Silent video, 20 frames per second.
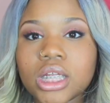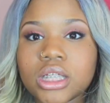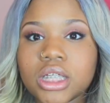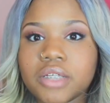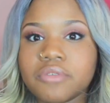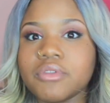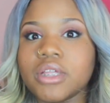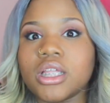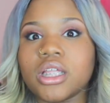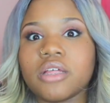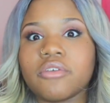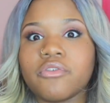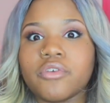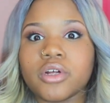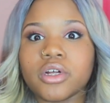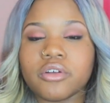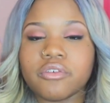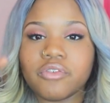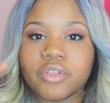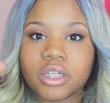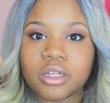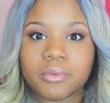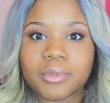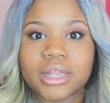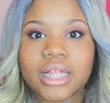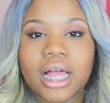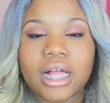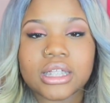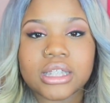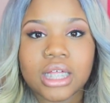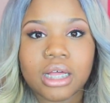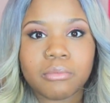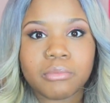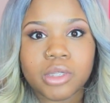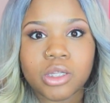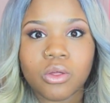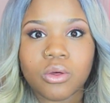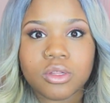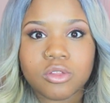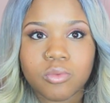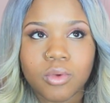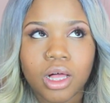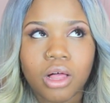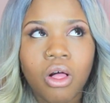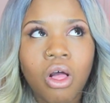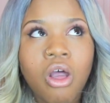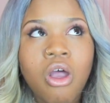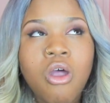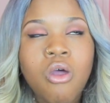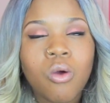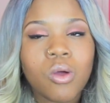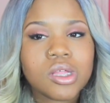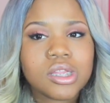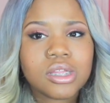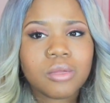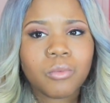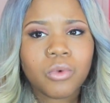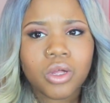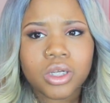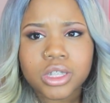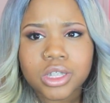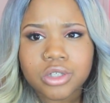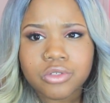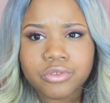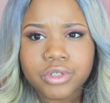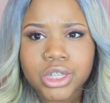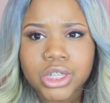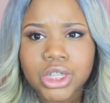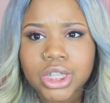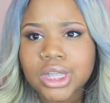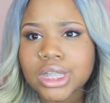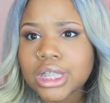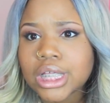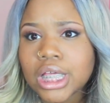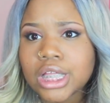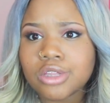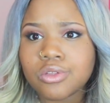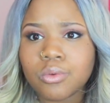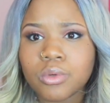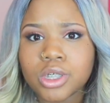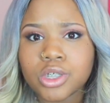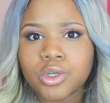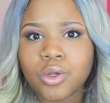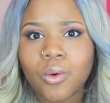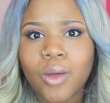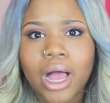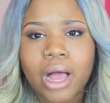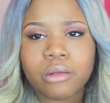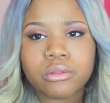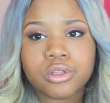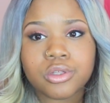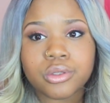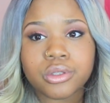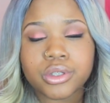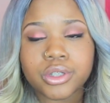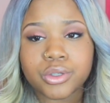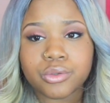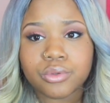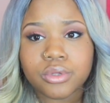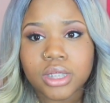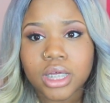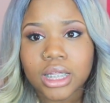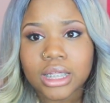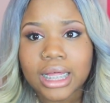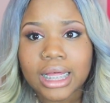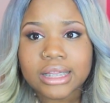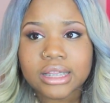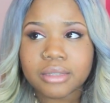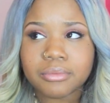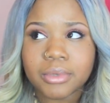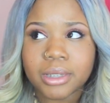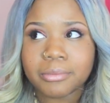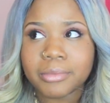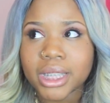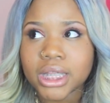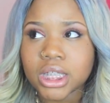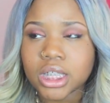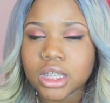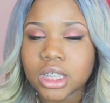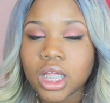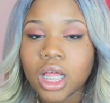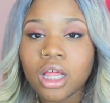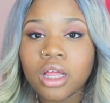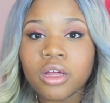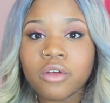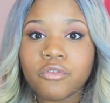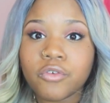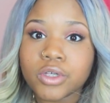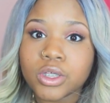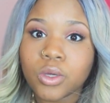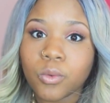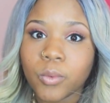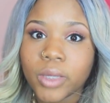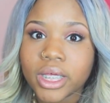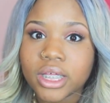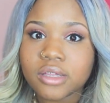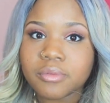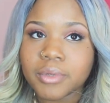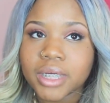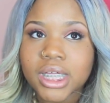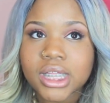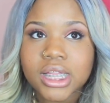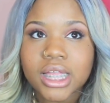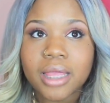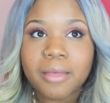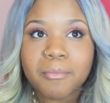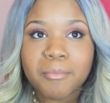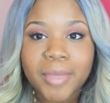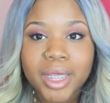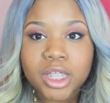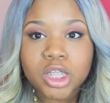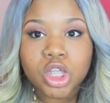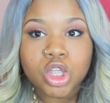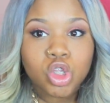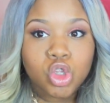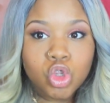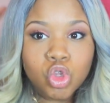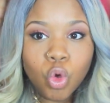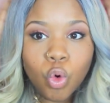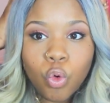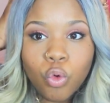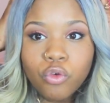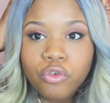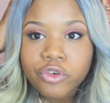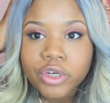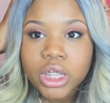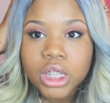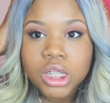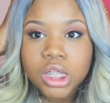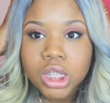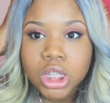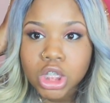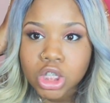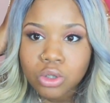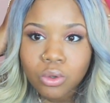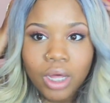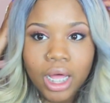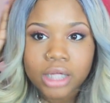to leave the link for her video with that down below as well, or somewhere on the screen, just in case you want to know how to use the elastic band method for your wigs, because it makes it so freaking secure.